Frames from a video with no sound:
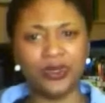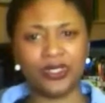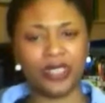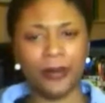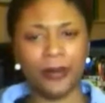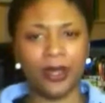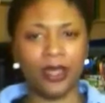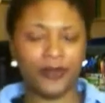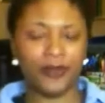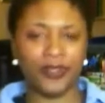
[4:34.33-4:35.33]
Just chop it all
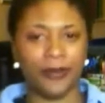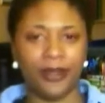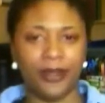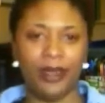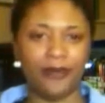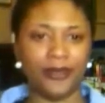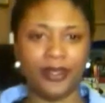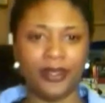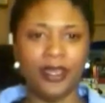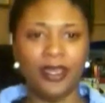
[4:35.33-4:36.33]
off. Just chop it all off."
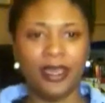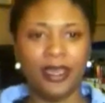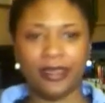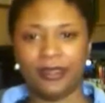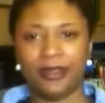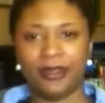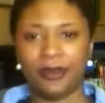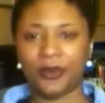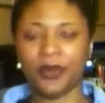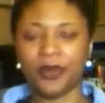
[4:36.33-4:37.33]
And they
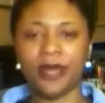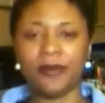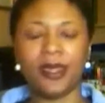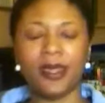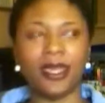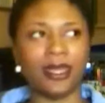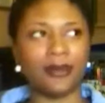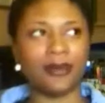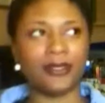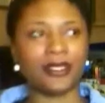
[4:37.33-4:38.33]
would threaten me, and
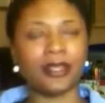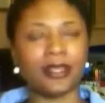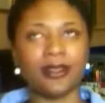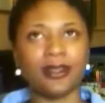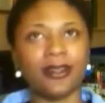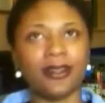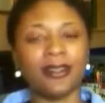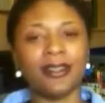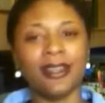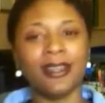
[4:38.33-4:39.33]
I was just like, "Oh,
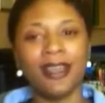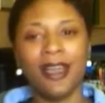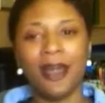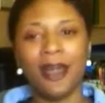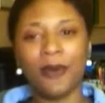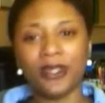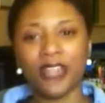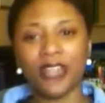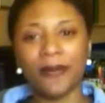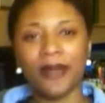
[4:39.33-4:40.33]
I want to
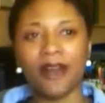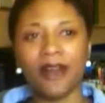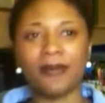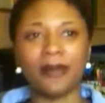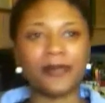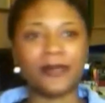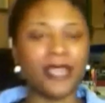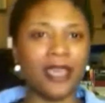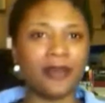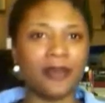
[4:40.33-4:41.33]
chop it off, but I'm
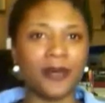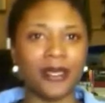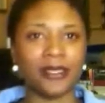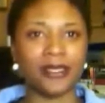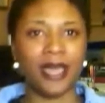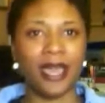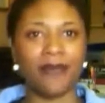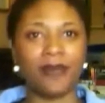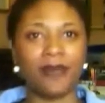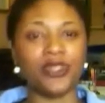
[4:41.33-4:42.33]
scared because
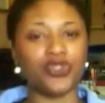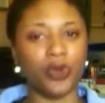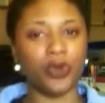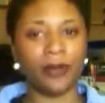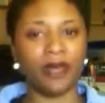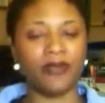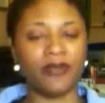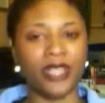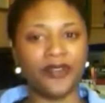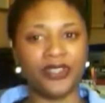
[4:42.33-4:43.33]
I've been short, but I've
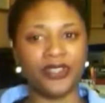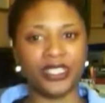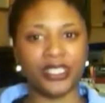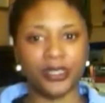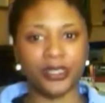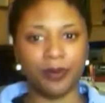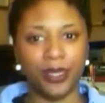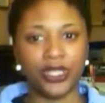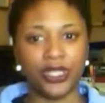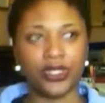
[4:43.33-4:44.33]
never just
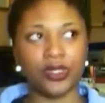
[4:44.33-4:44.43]
been."